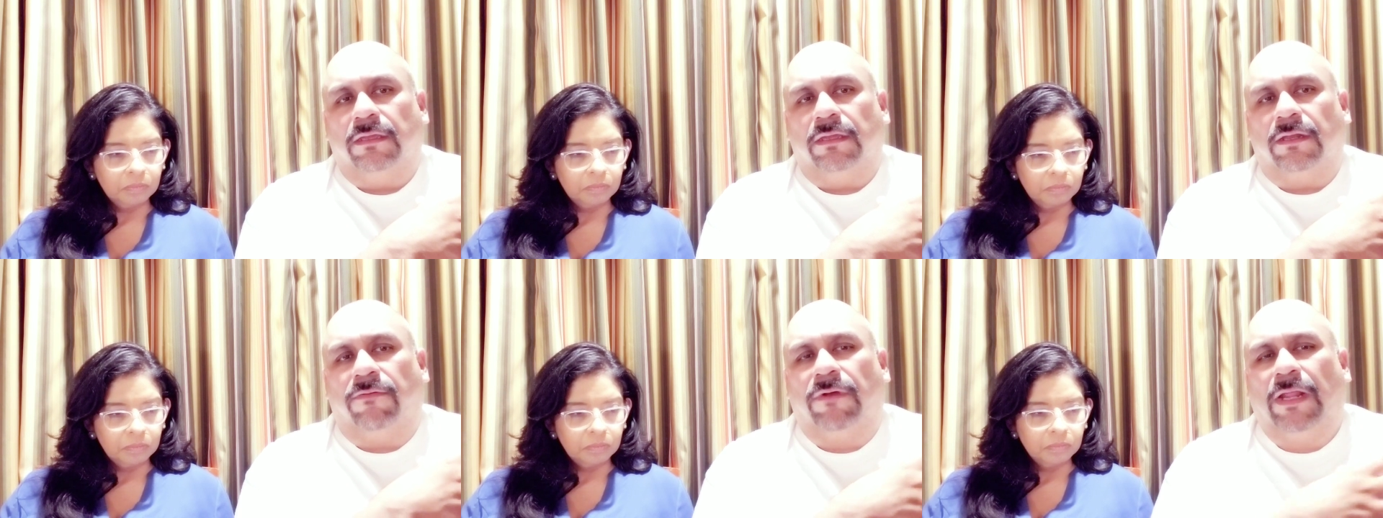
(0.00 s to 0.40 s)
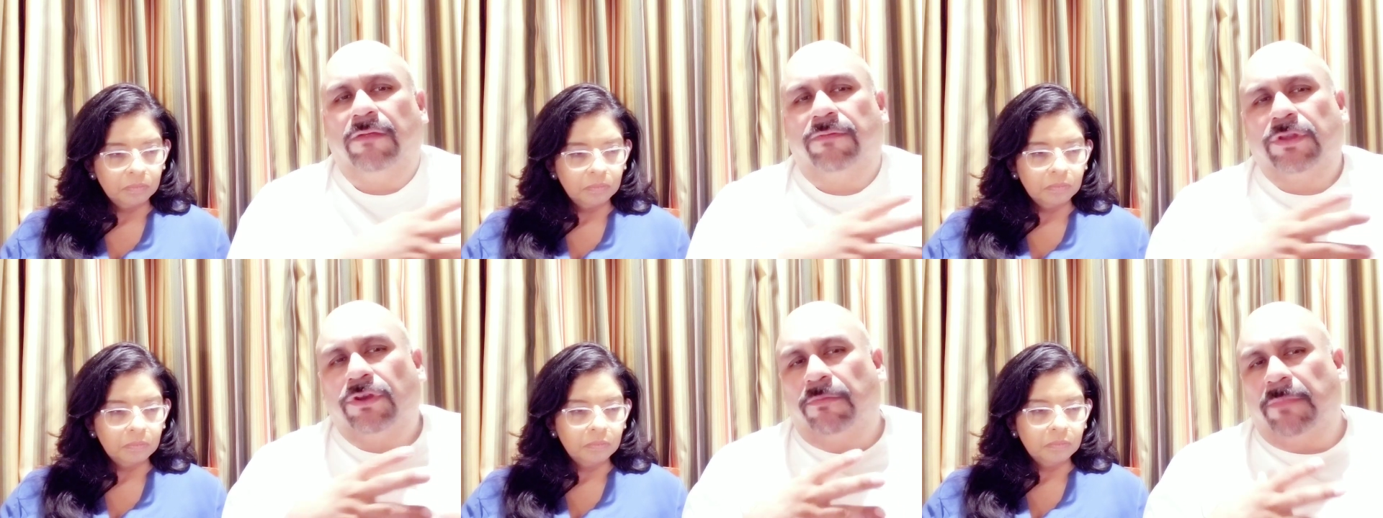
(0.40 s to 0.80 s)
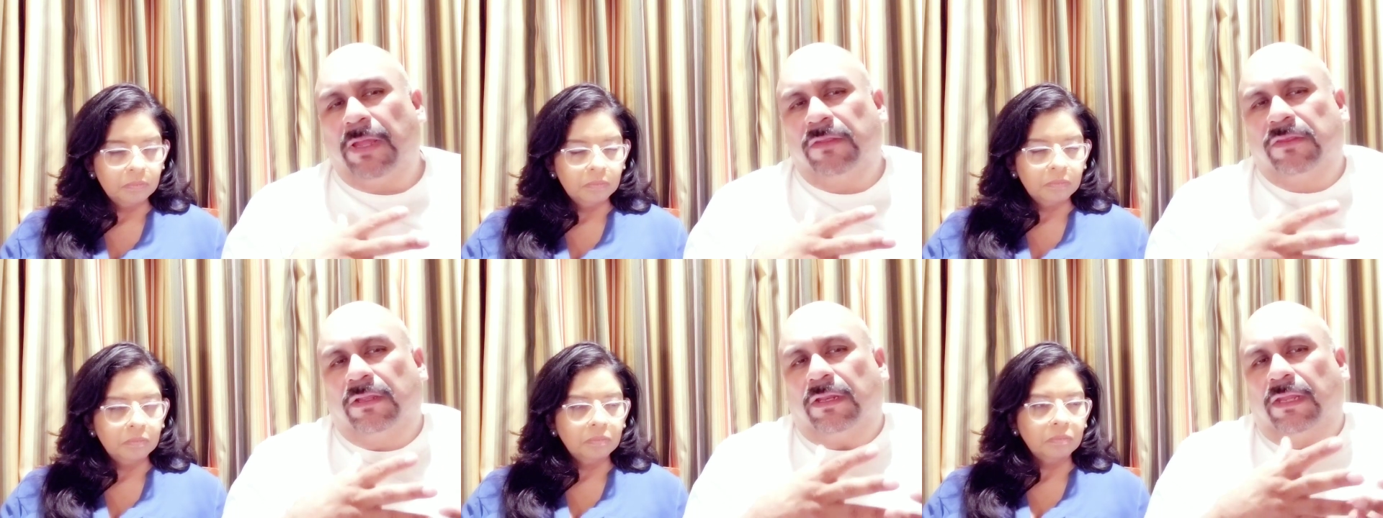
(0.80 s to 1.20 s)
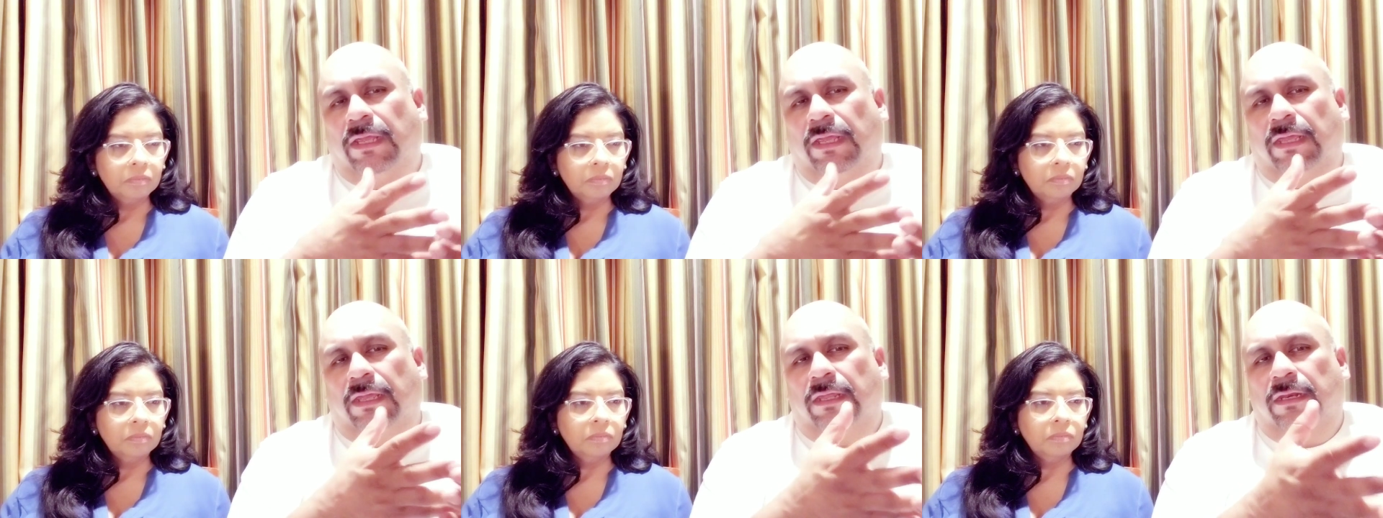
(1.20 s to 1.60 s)
Speaker 1: And right when you're about to
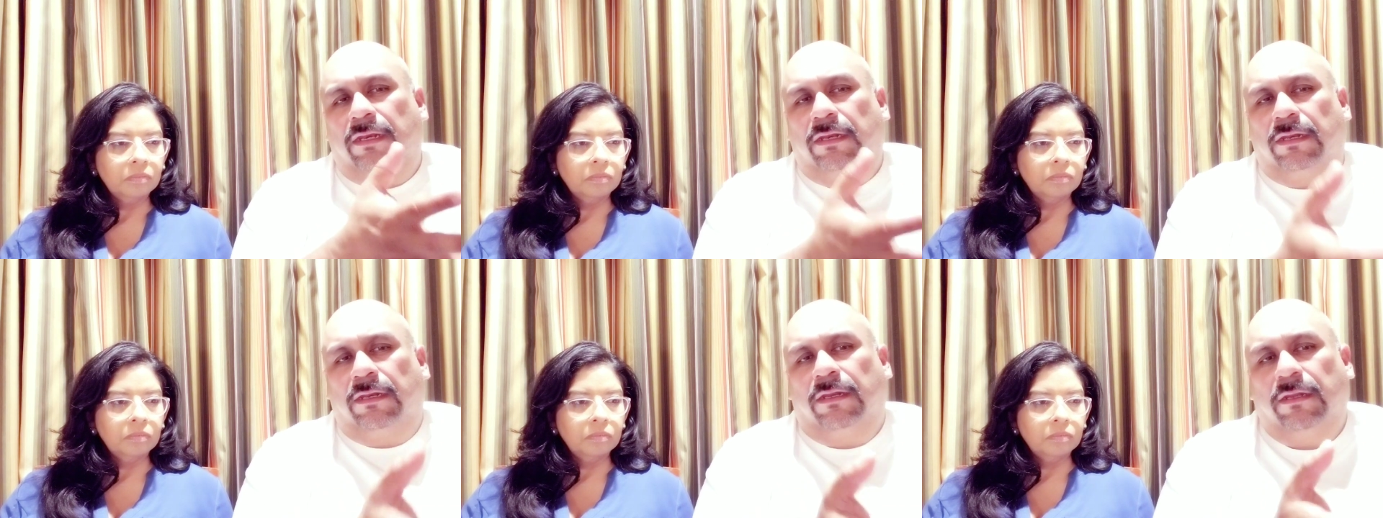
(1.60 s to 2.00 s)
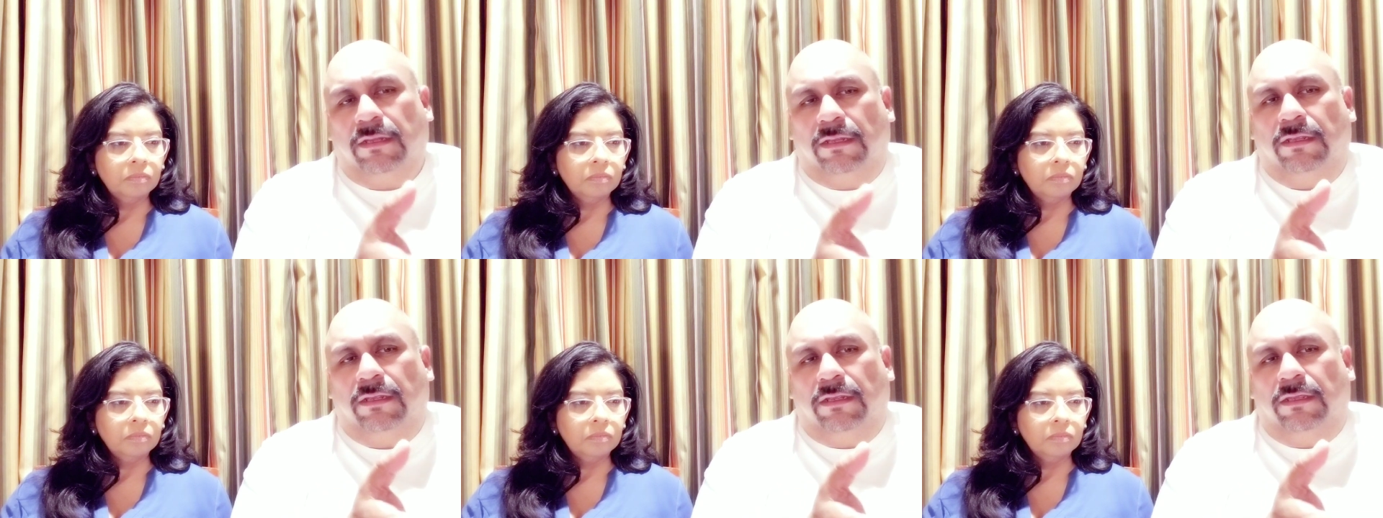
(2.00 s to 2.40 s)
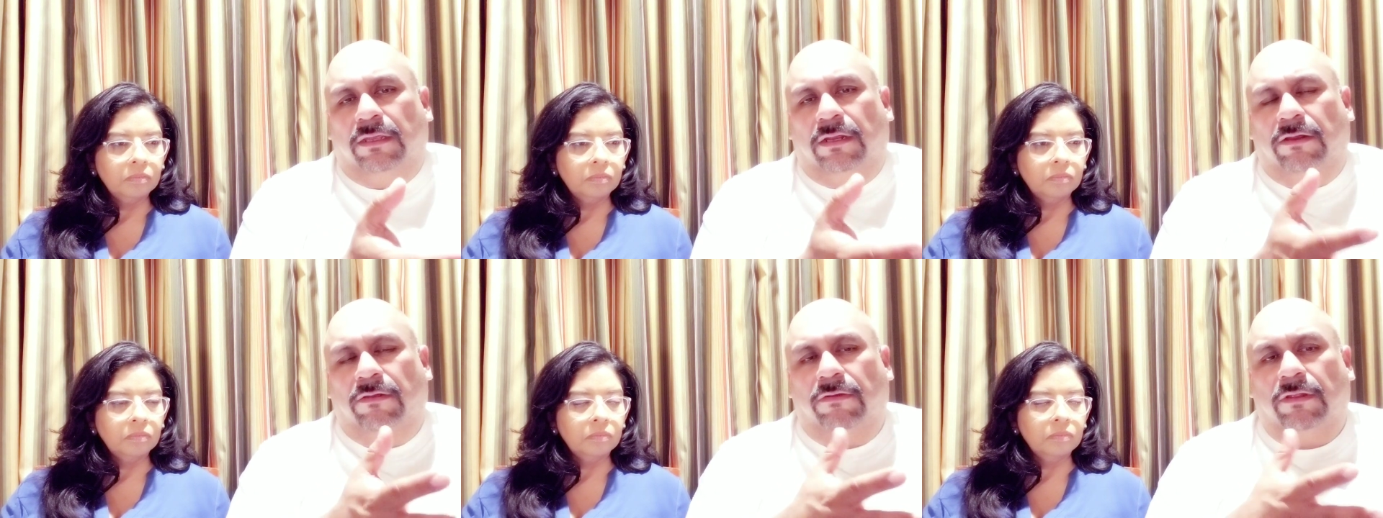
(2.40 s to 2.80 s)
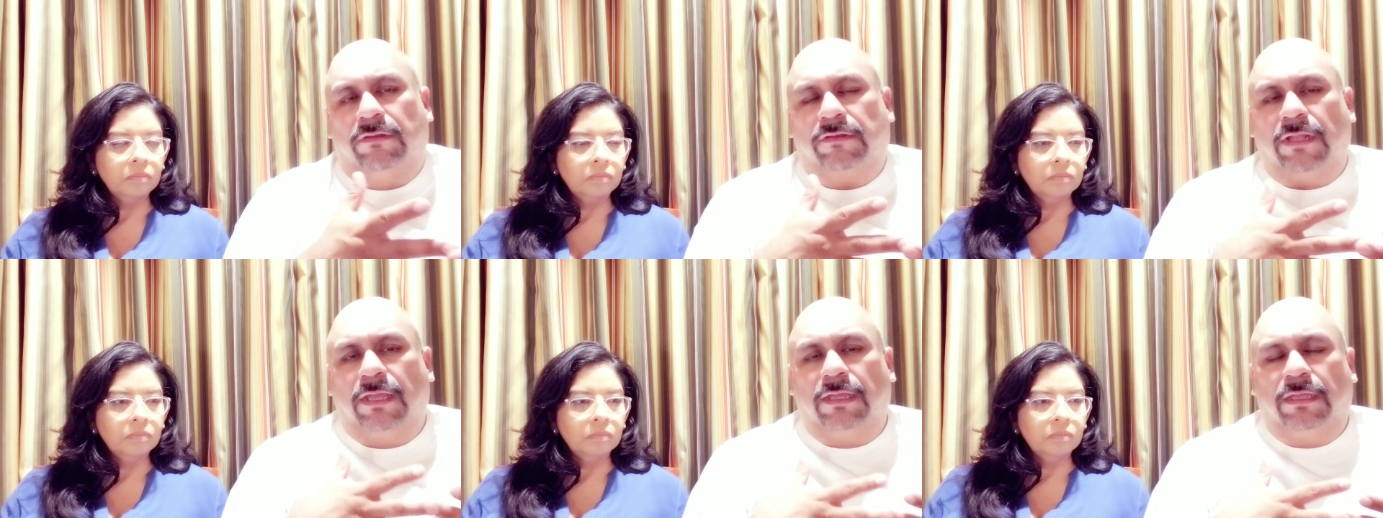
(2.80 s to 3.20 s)
lay it, you know,
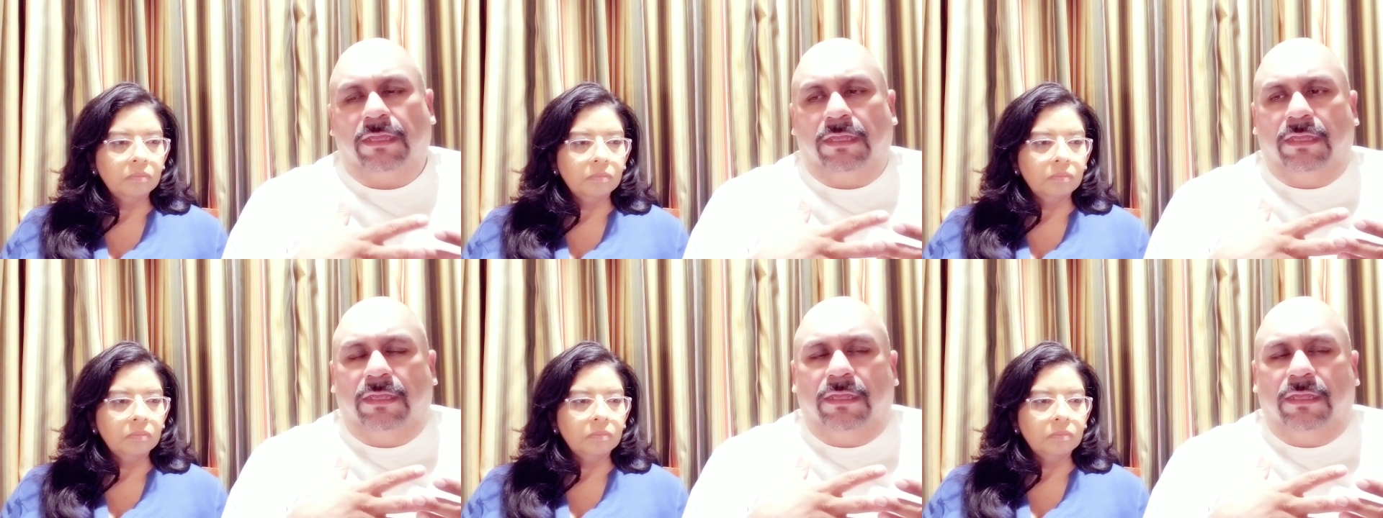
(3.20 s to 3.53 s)
it's like